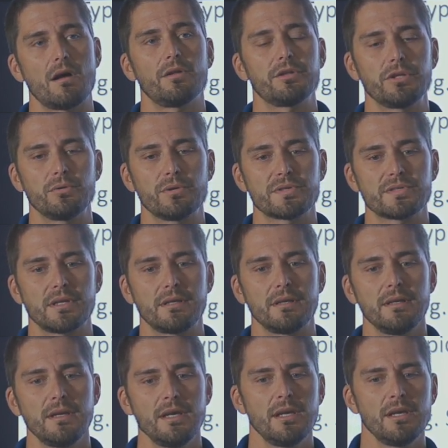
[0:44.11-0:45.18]
all in unison,
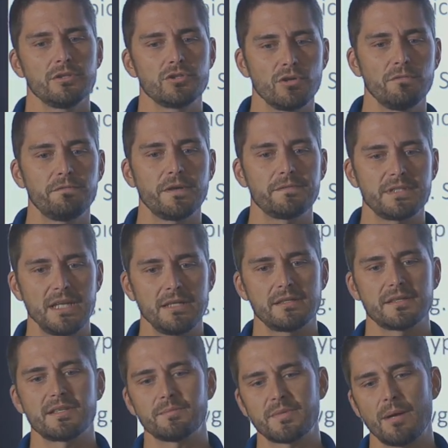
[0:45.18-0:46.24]
June 15th
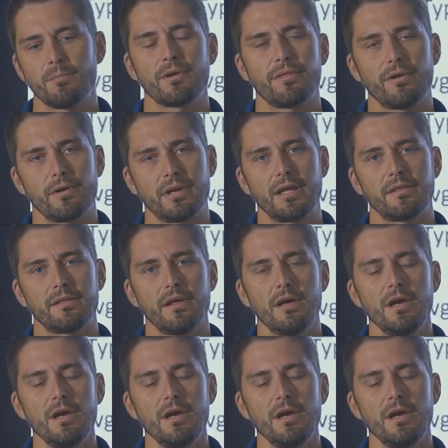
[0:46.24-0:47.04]
to September 30th.